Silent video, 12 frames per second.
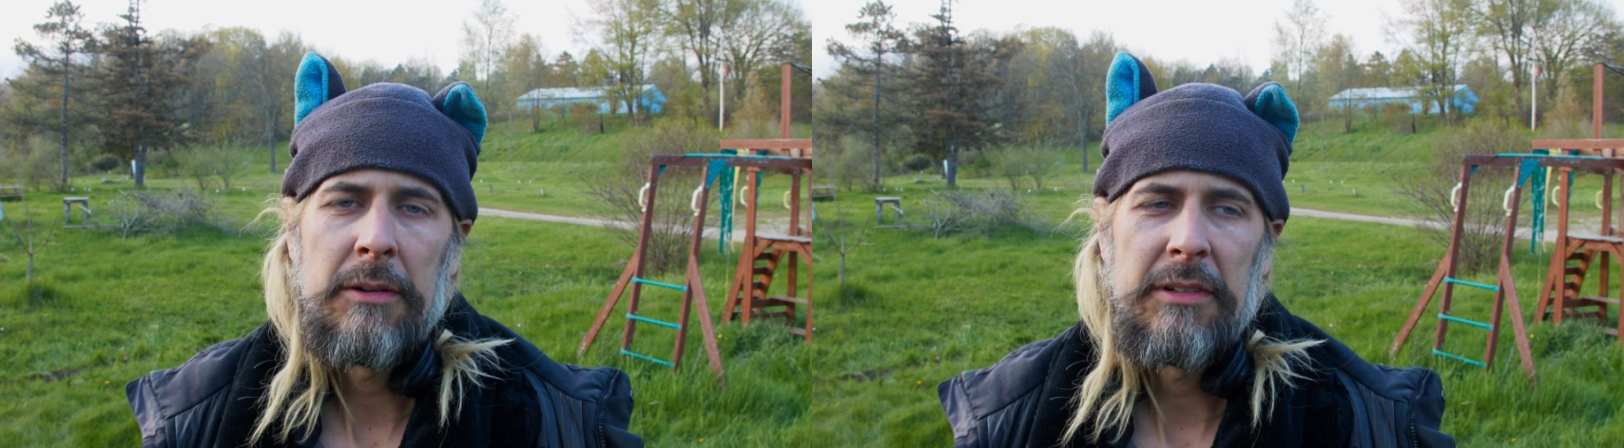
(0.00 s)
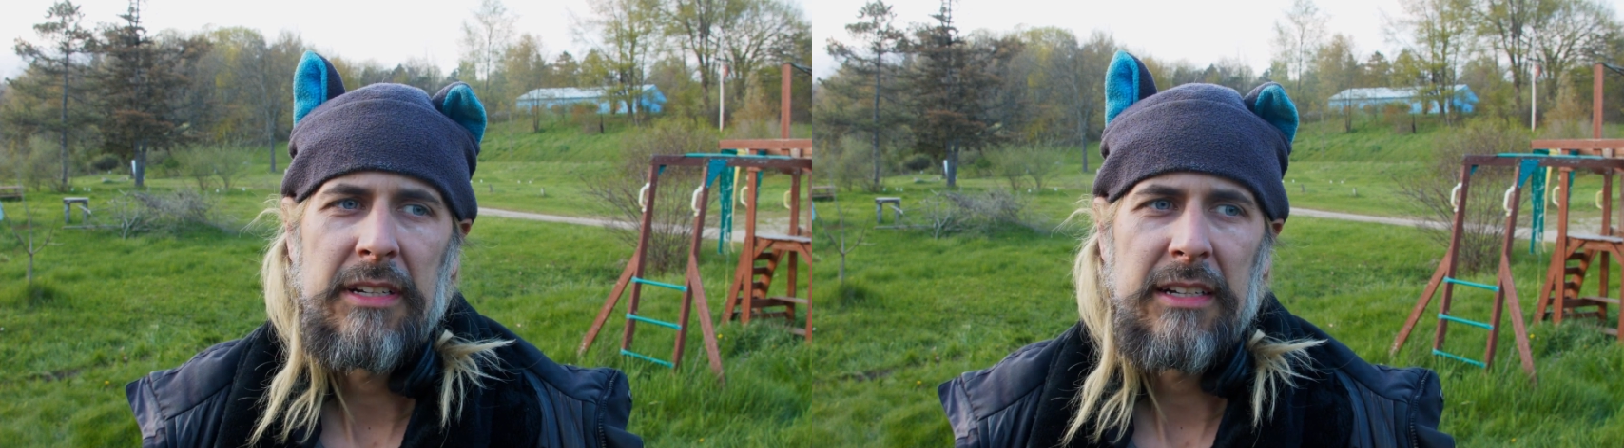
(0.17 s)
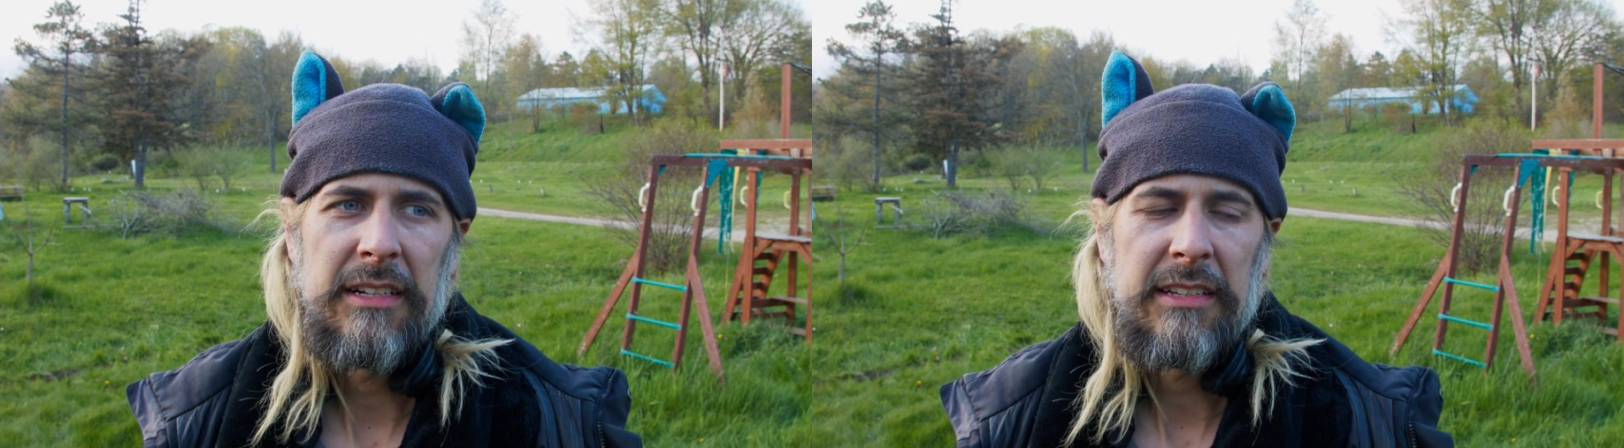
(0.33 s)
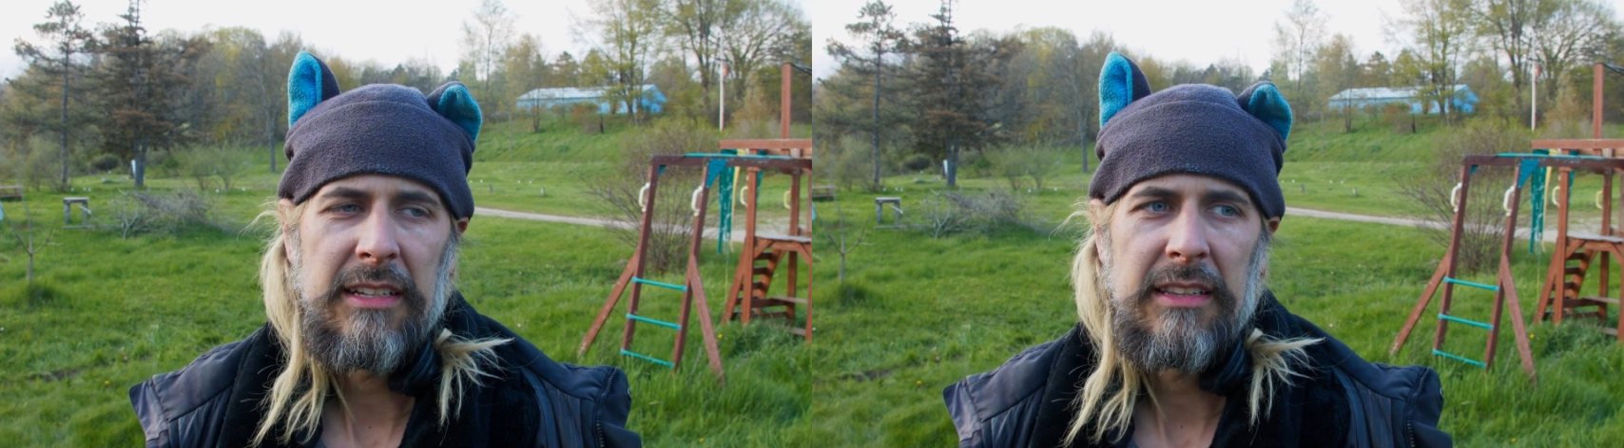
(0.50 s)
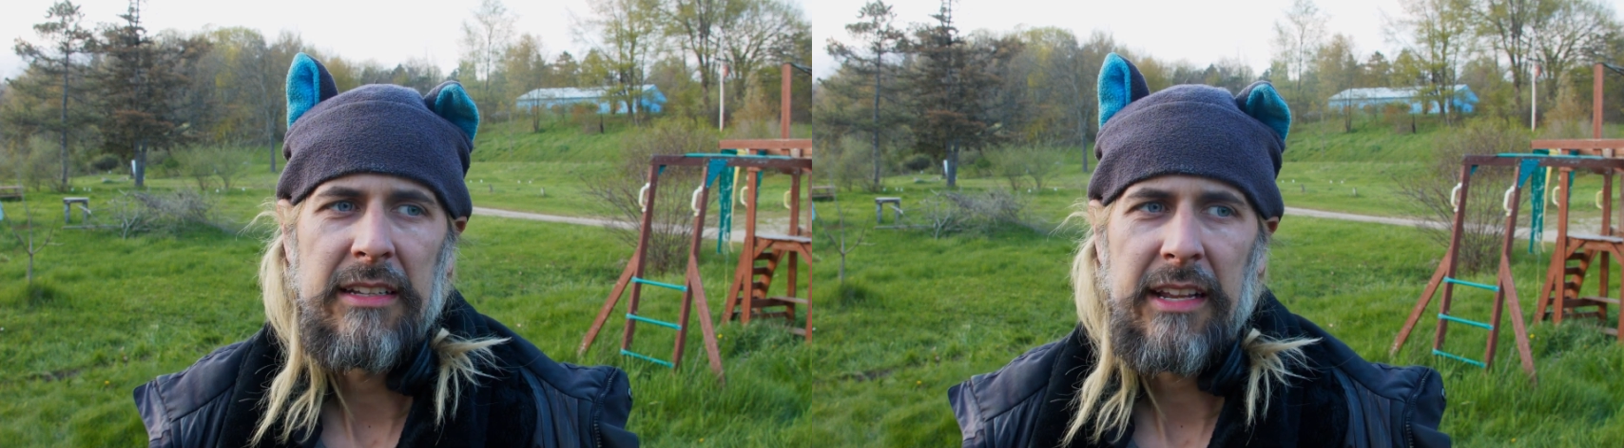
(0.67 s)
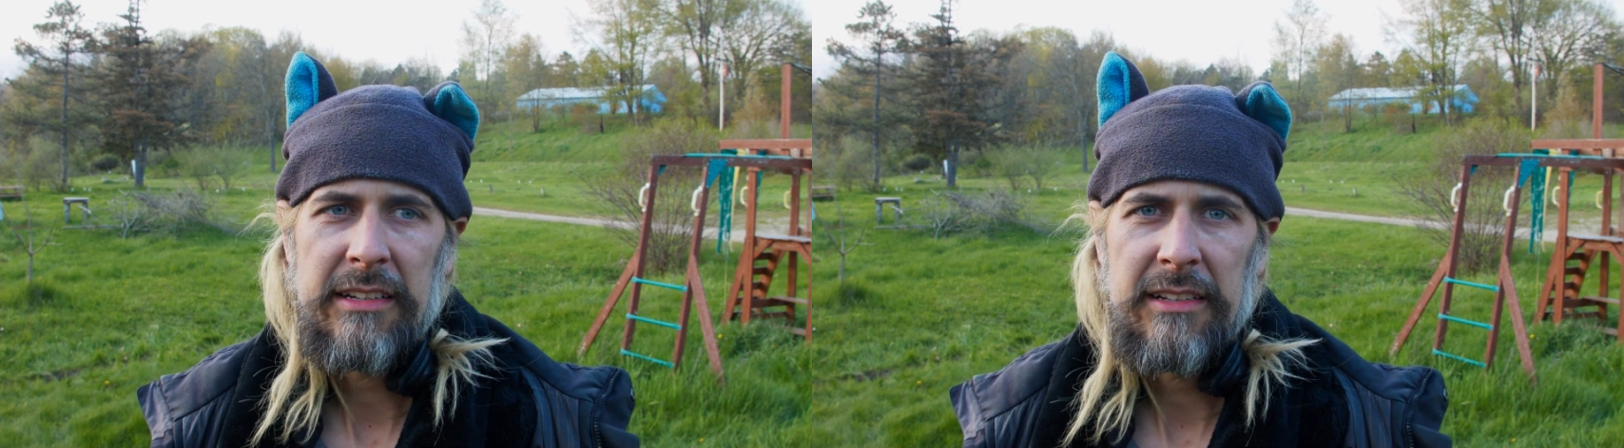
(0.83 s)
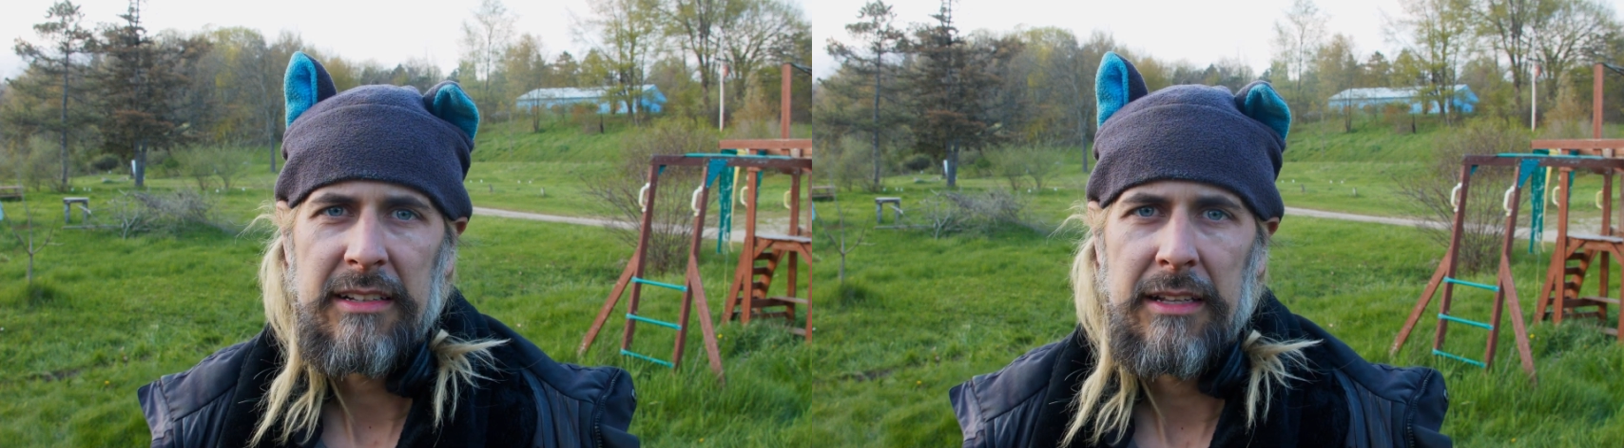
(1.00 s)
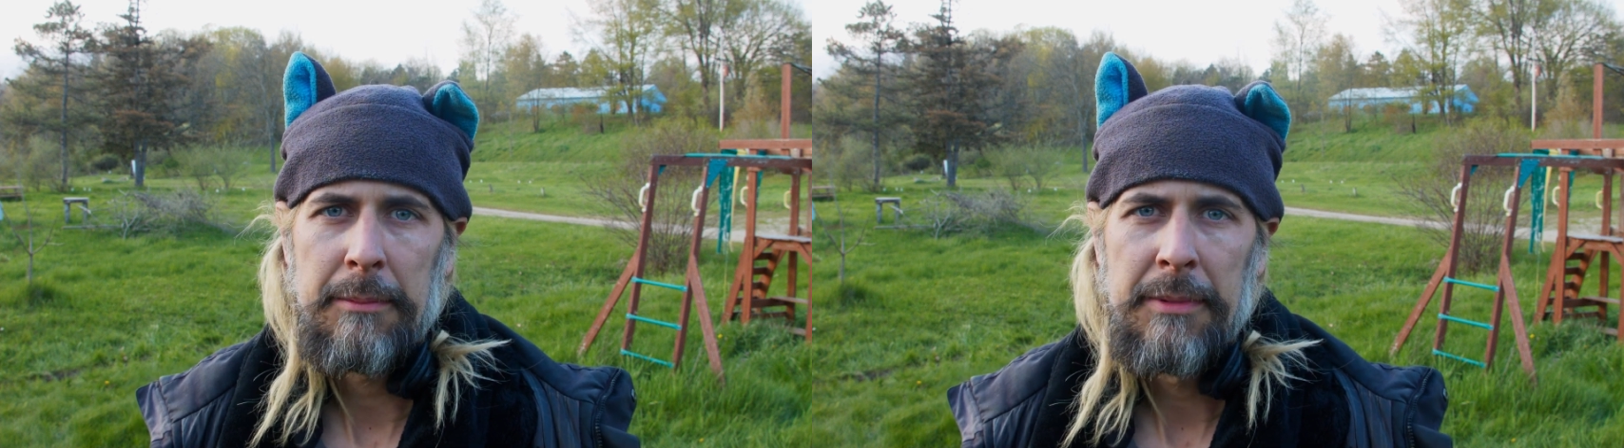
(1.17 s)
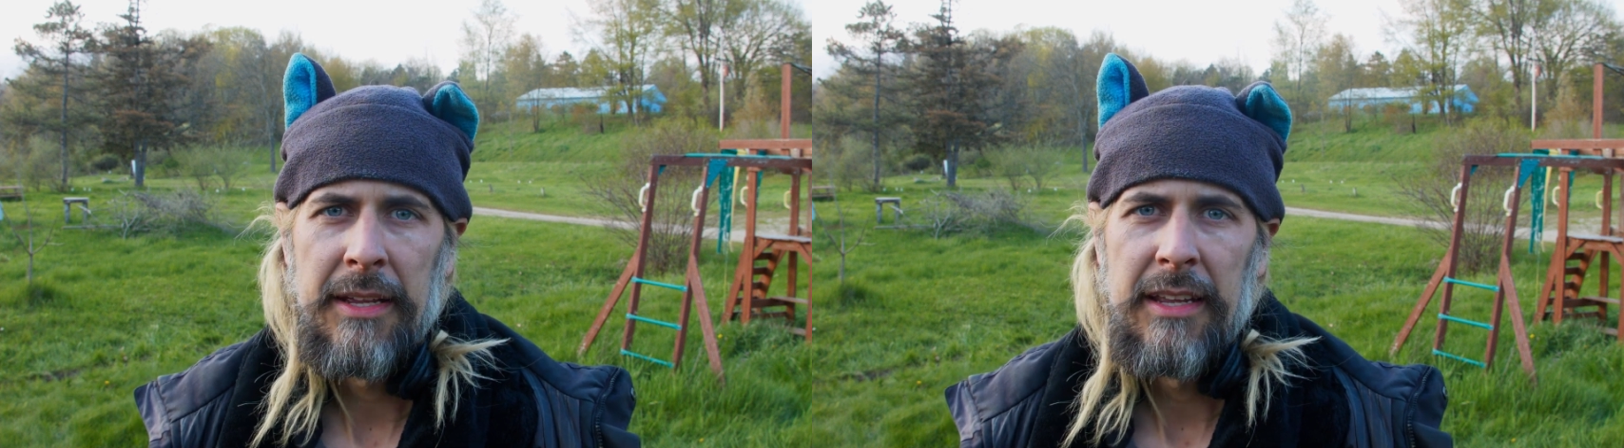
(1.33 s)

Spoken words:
which you're going to see in the next clip,